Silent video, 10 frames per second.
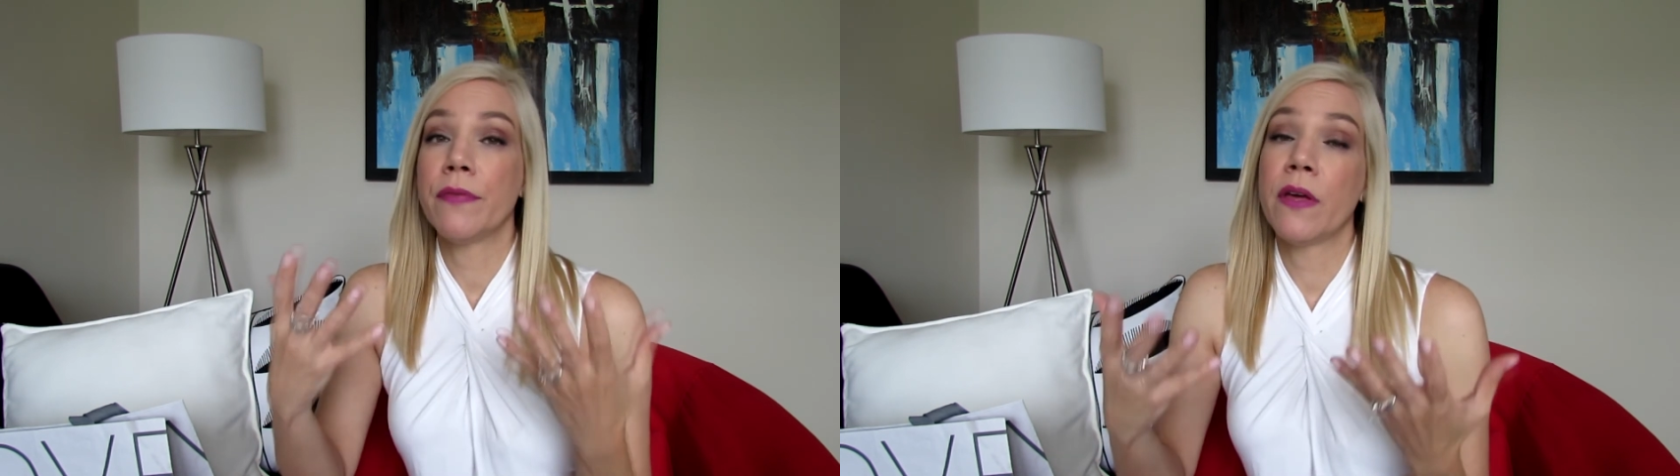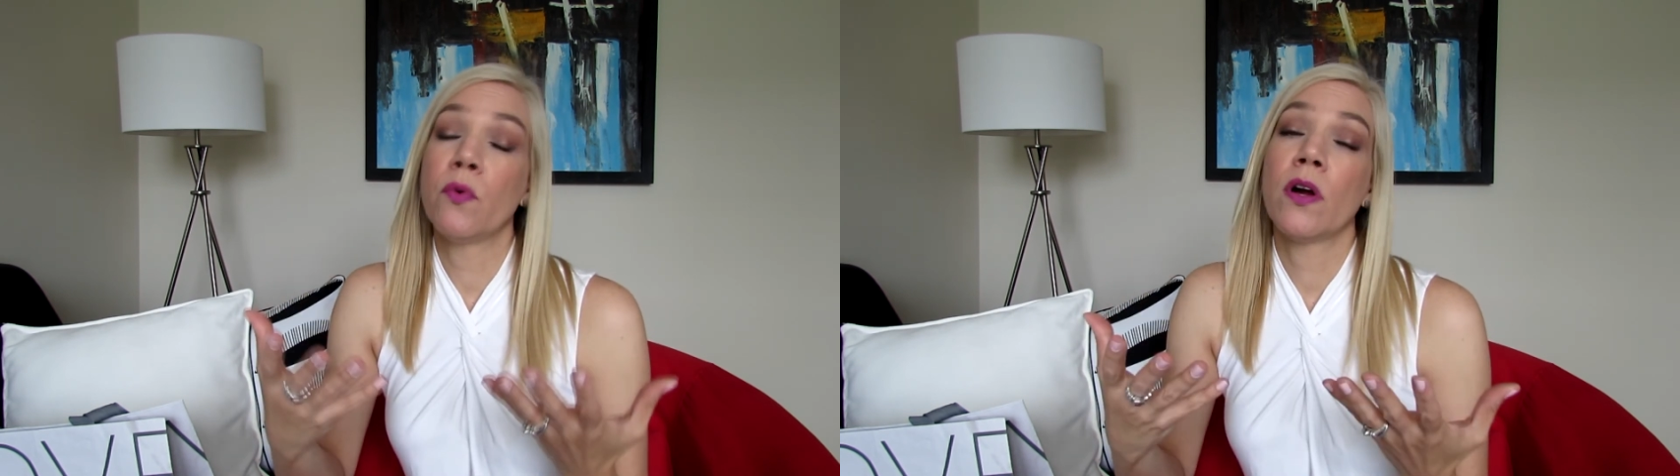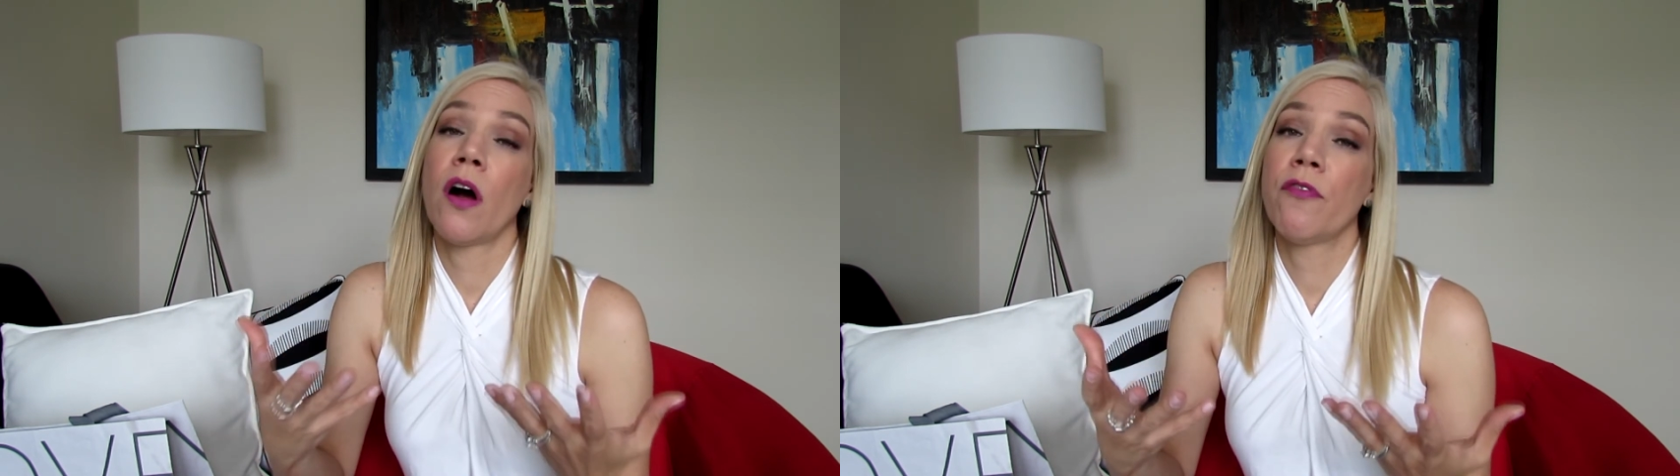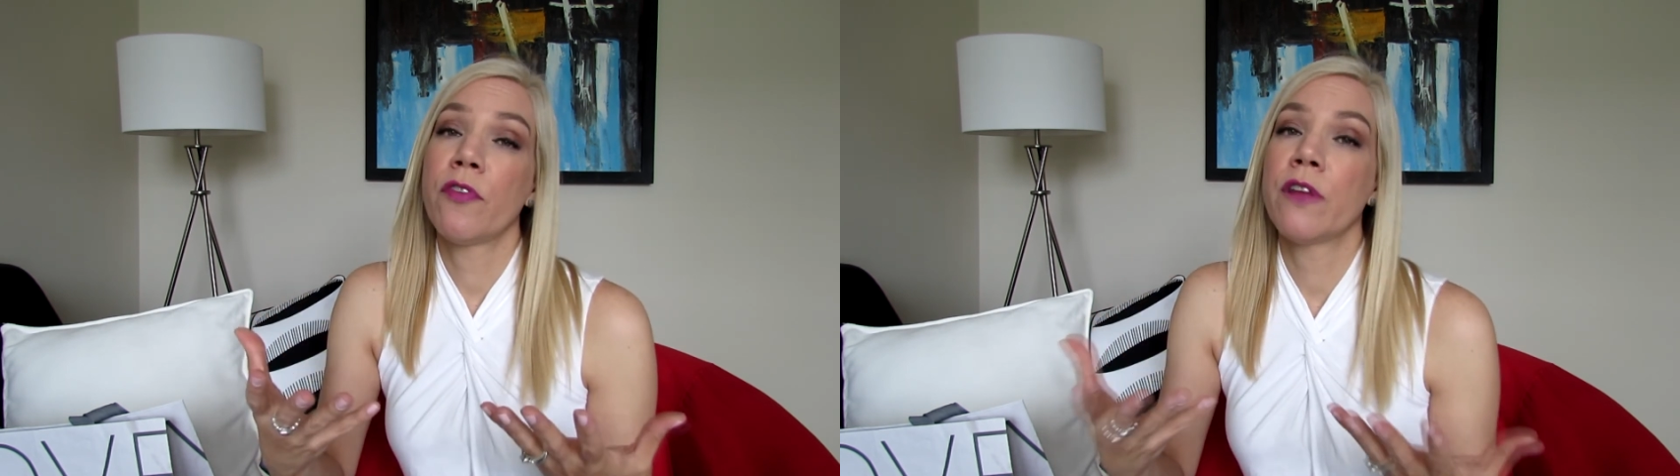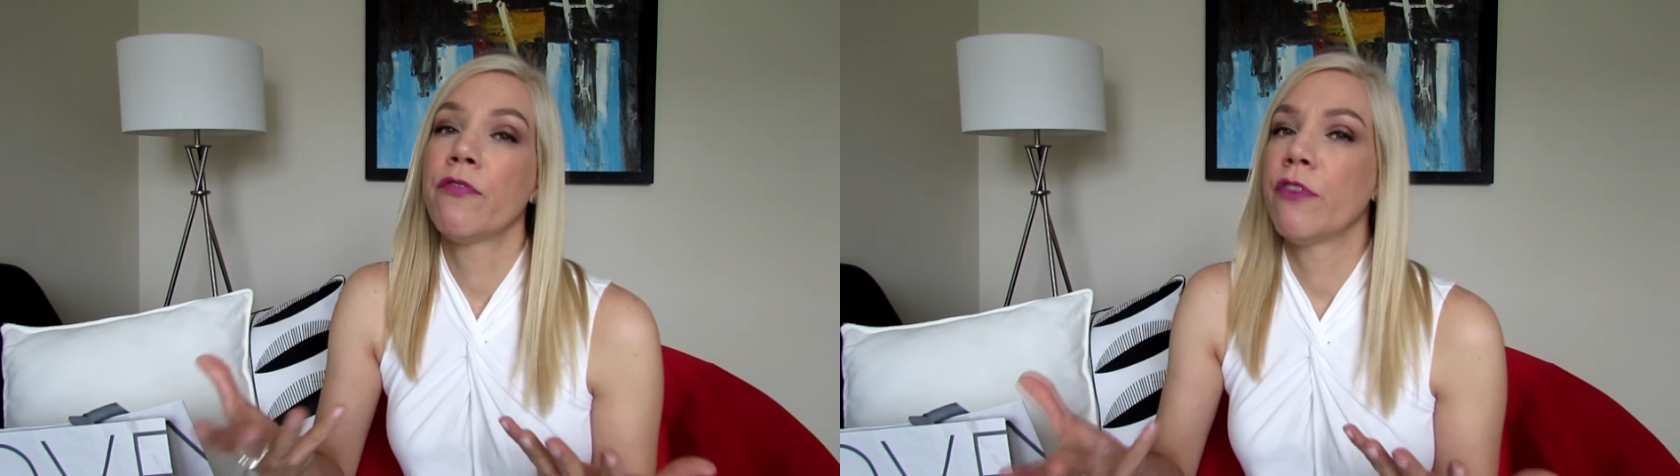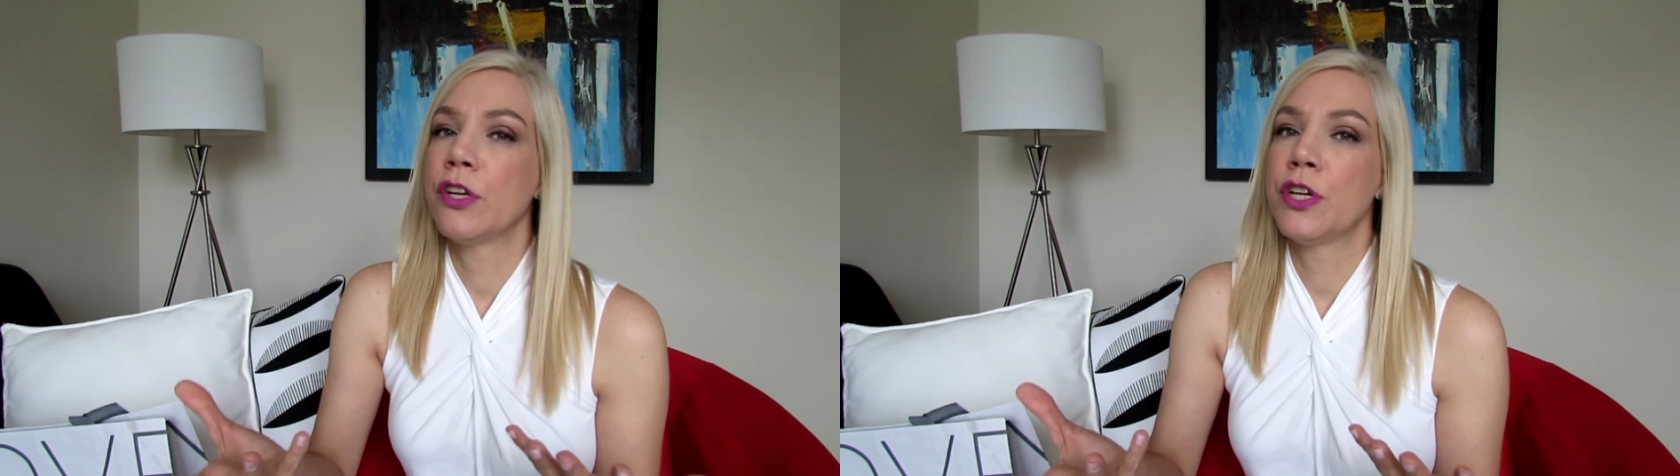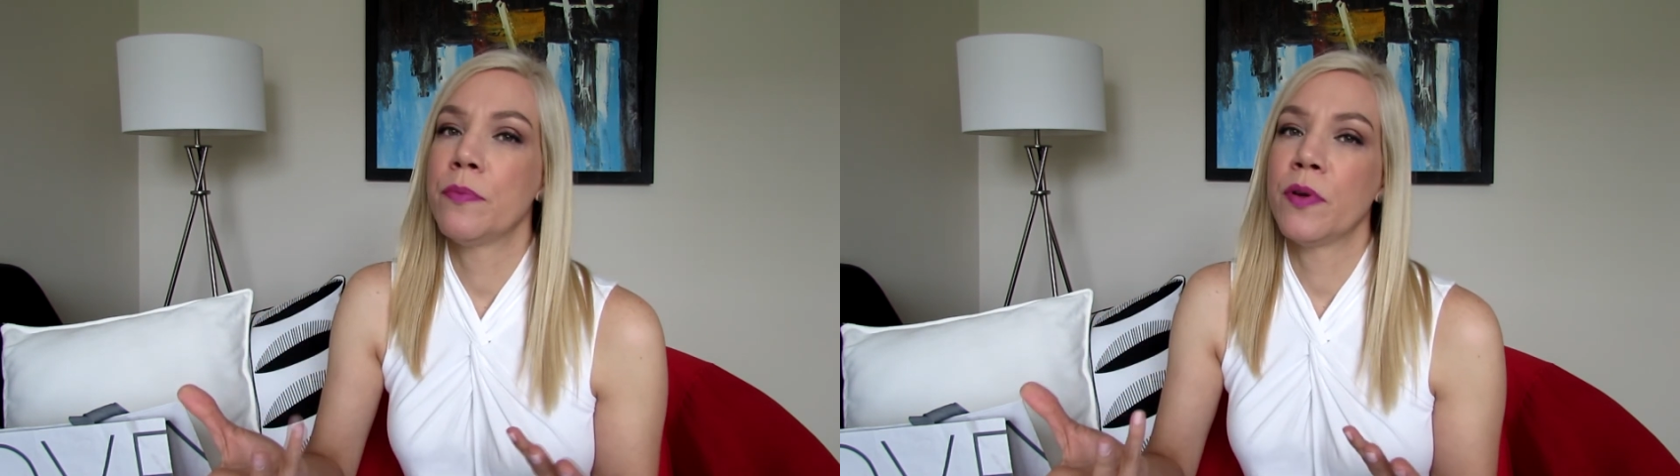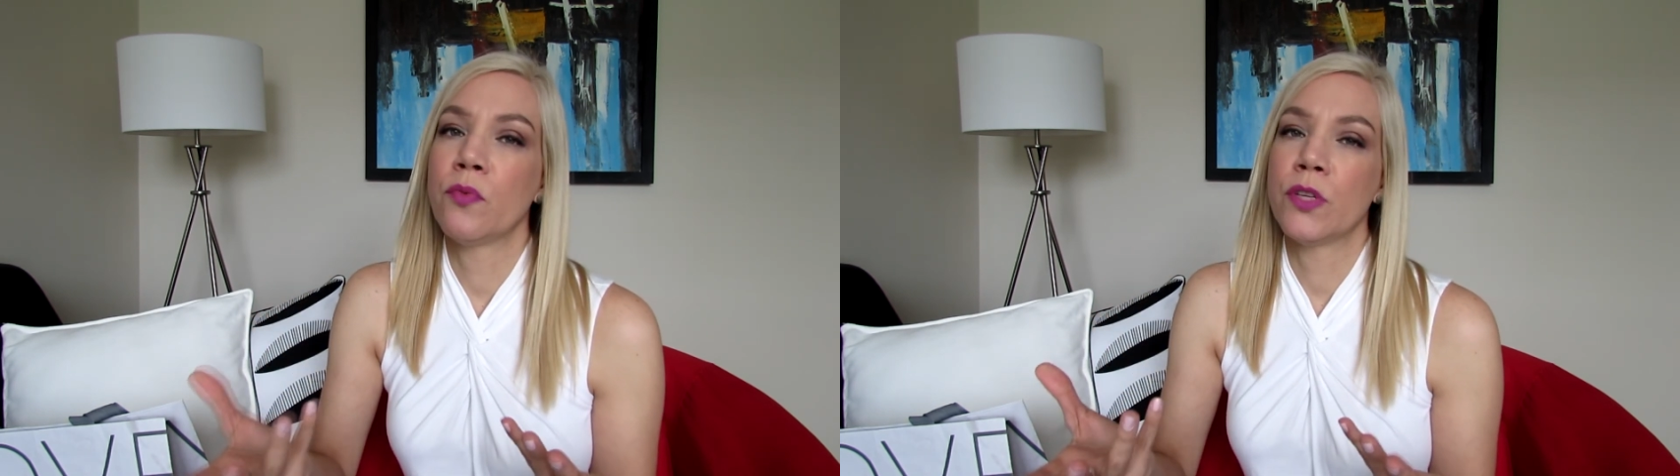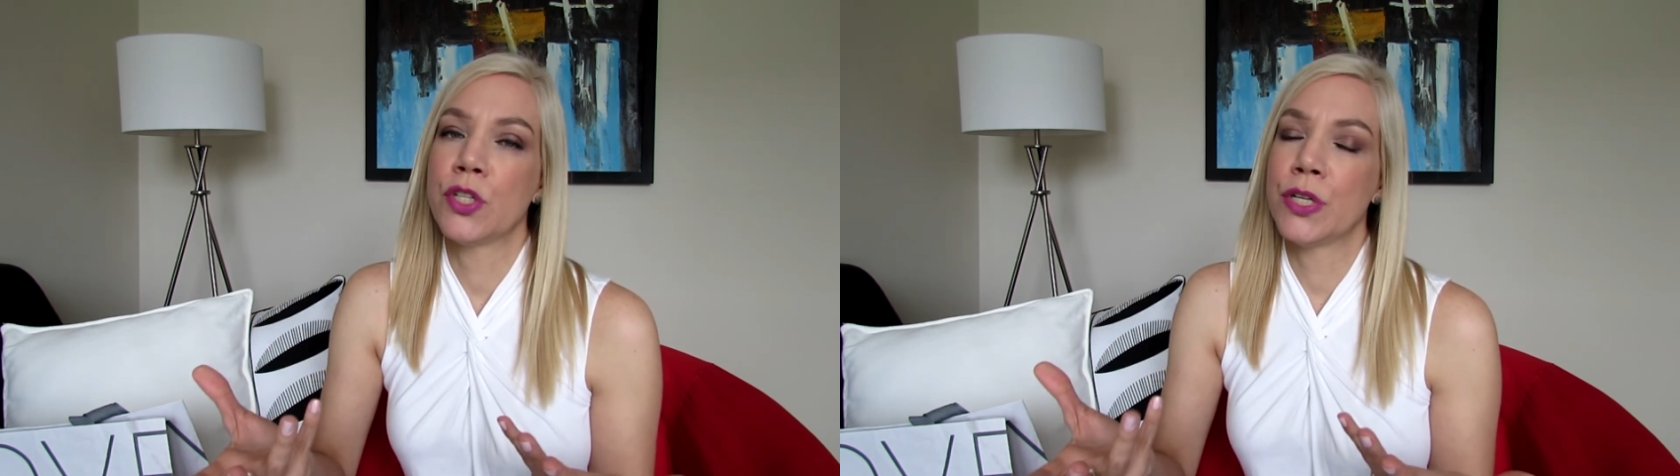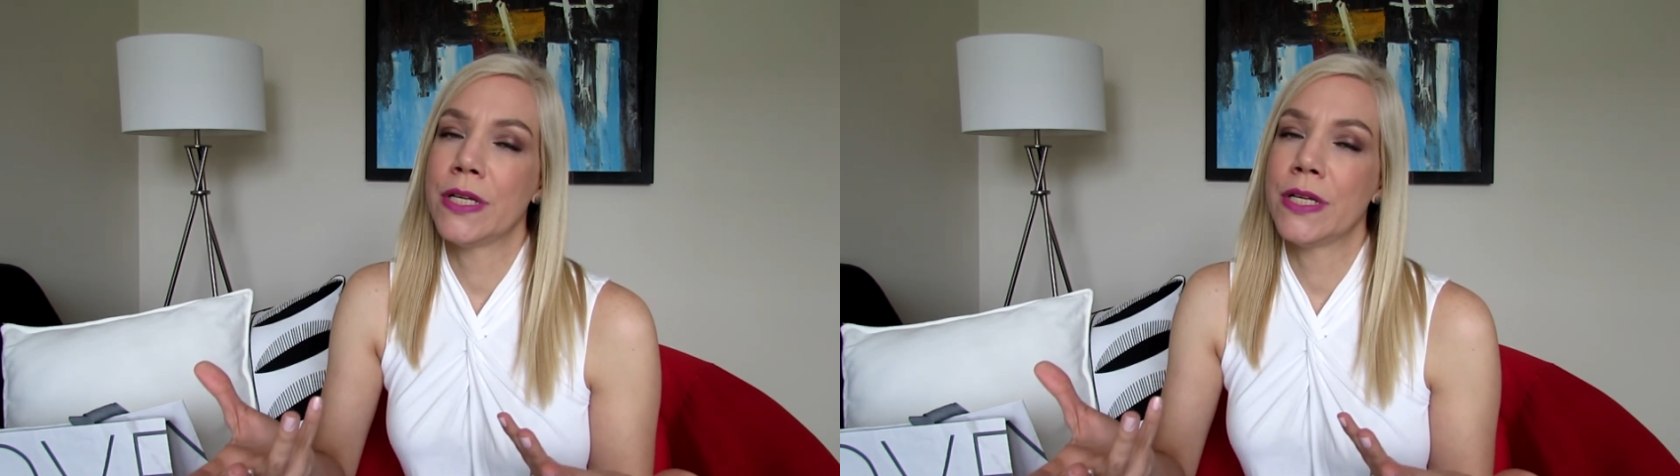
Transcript: they were offering free shipping which